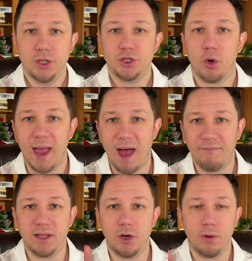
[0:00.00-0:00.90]
So I have
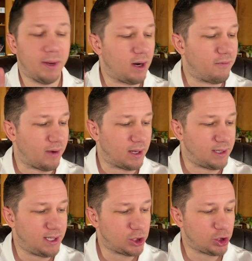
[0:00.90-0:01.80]
a little bit of
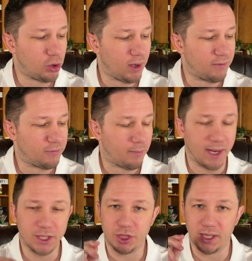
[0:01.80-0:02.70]
additional
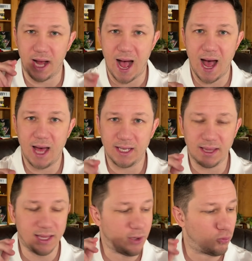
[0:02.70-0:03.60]
information on
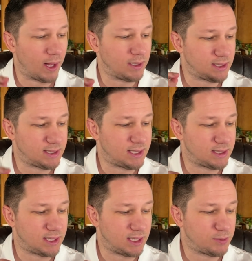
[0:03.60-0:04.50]
the rent
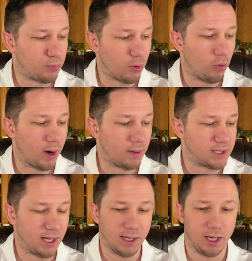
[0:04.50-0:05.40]
assistance programs
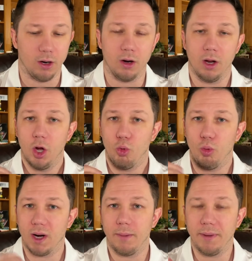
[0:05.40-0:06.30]
in here.
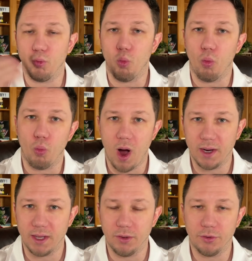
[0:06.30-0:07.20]
We're going to be
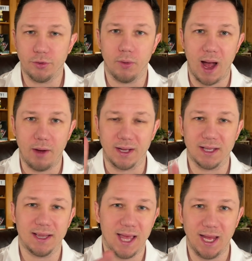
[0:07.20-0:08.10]
walking you through how to
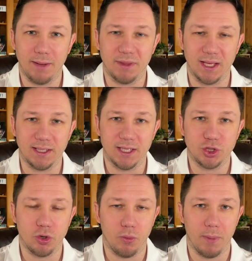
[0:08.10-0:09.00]
claim the
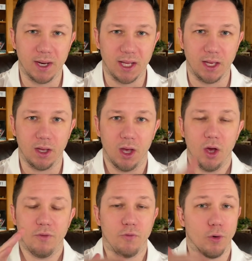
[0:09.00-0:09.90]
additional money
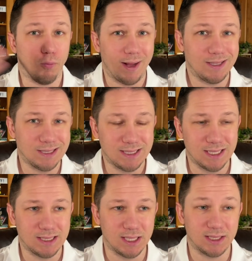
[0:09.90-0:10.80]
for rent
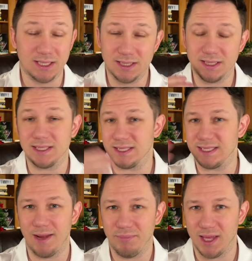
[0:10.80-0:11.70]
assistance. This is the
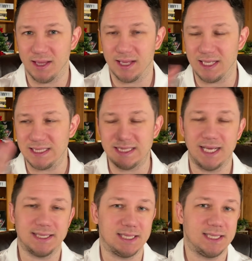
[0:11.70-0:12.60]
same thing that these
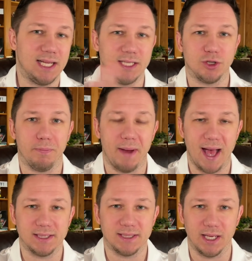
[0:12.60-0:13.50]
states and cities are
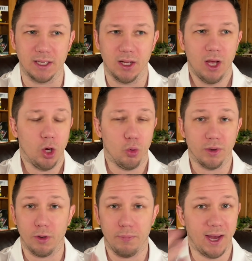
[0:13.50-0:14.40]
passing, where
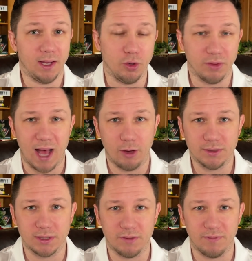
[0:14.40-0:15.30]
they're paying you
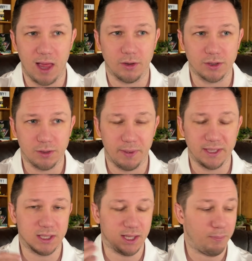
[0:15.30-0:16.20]
thousands of dollars to
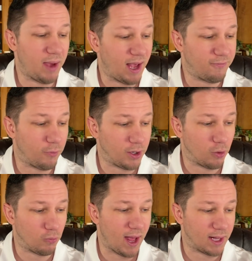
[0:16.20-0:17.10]
basically pay for
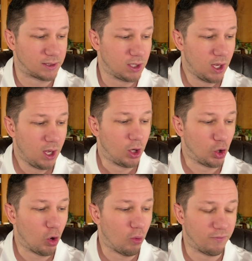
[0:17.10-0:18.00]
your rent.
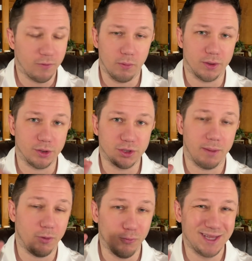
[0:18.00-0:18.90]
Going forward, there's going
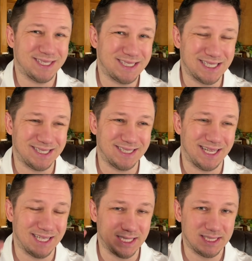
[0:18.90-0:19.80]
to be rent assistance
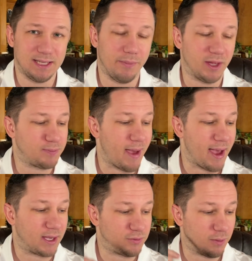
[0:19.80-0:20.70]
in this stimulus
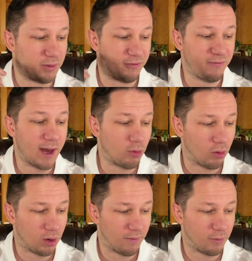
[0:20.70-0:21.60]
package from the
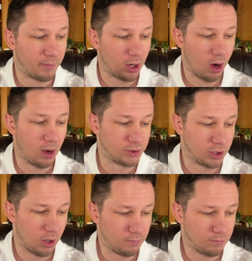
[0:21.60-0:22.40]
federal government also.